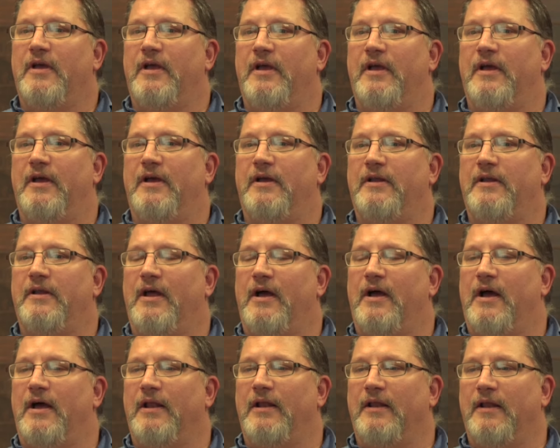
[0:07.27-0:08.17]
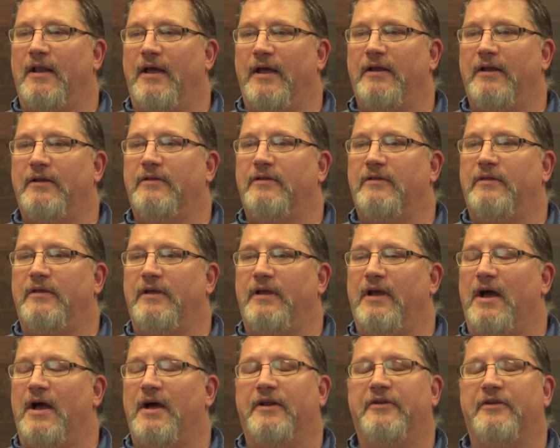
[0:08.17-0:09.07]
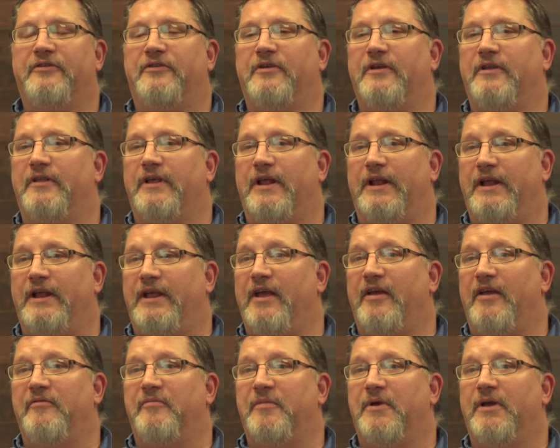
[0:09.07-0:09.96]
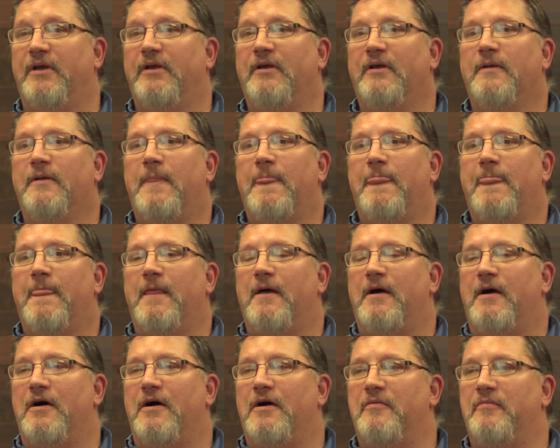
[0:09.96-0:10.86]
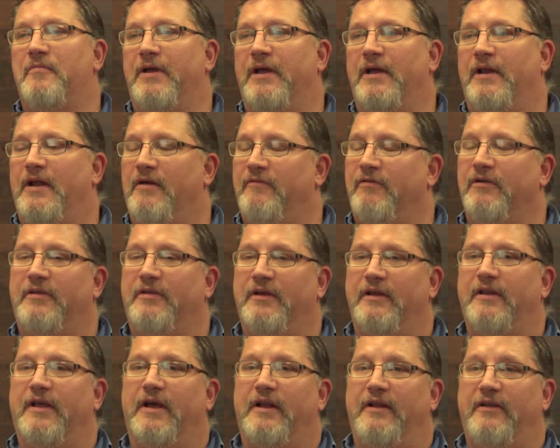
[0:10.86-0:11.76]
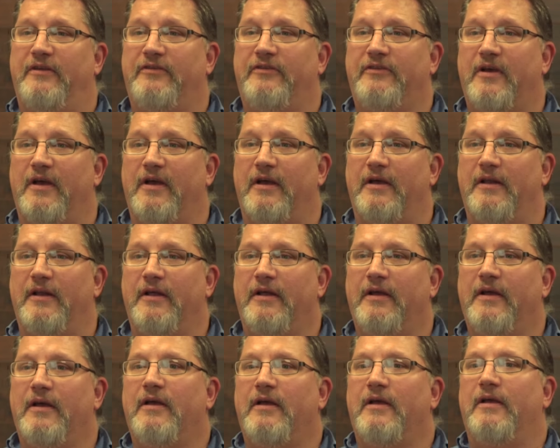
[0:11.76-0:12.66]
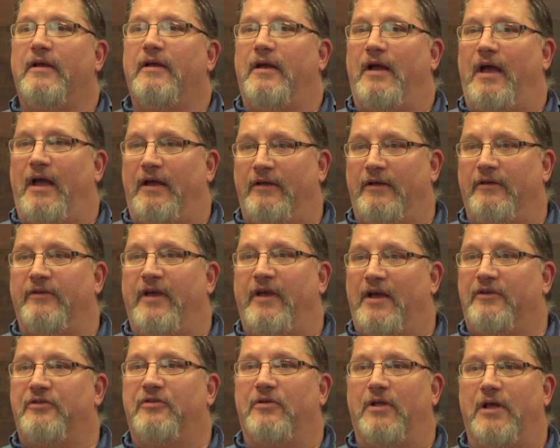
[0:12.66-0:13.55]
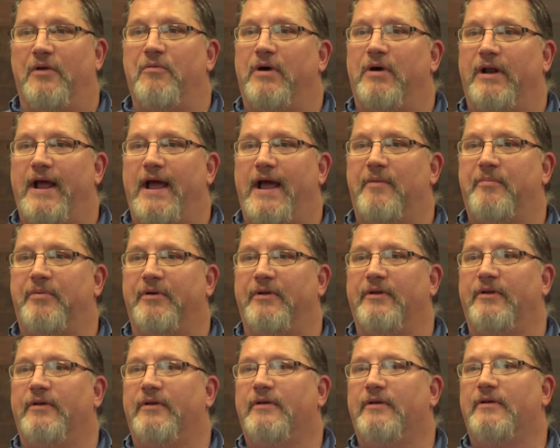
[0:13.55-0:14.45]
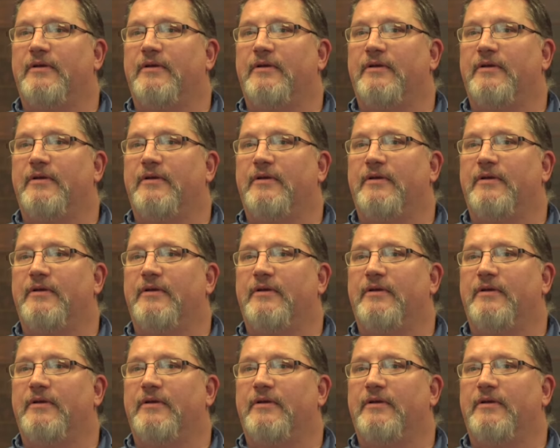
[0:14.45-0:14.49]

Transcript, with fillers: And I liked the honesty that he gave me um, and everything that he said is actually what happened.